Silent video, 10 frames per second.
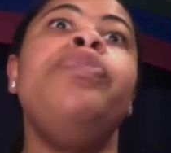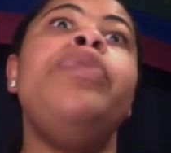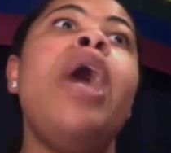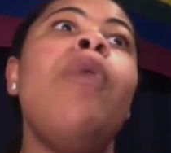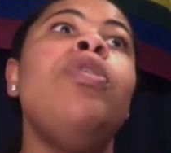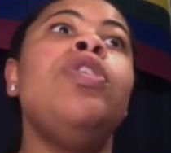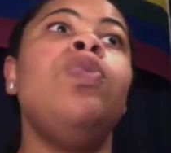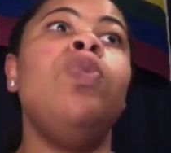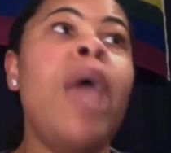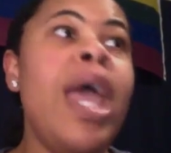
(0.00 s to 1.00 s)
that was
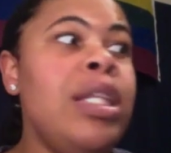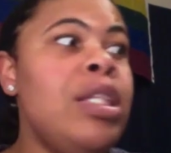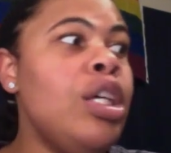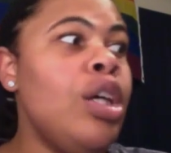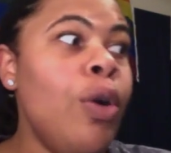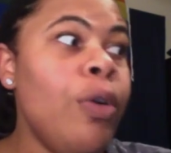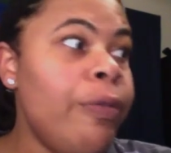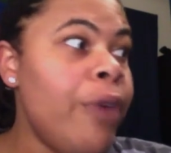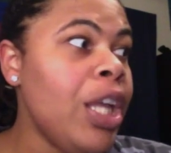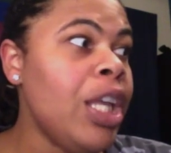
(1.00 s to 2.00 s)
ready to go to
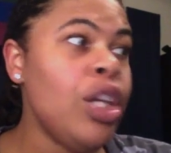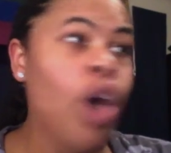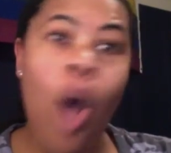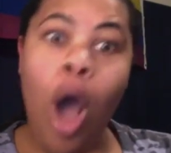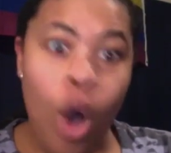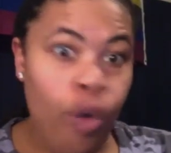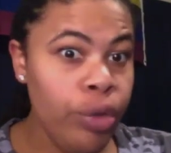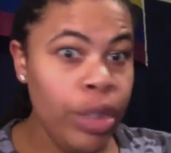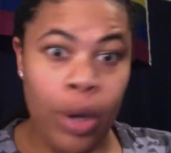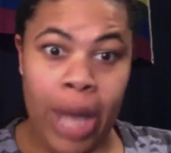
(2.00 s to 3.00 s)
fucking go off
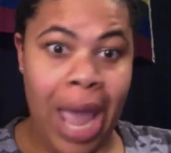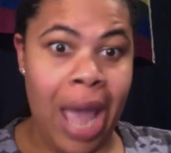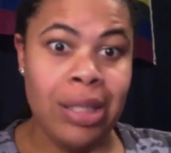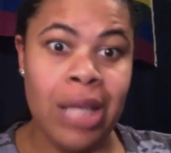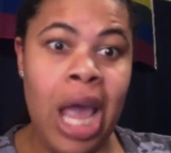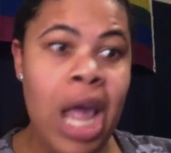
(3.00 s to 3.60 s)
for your ass.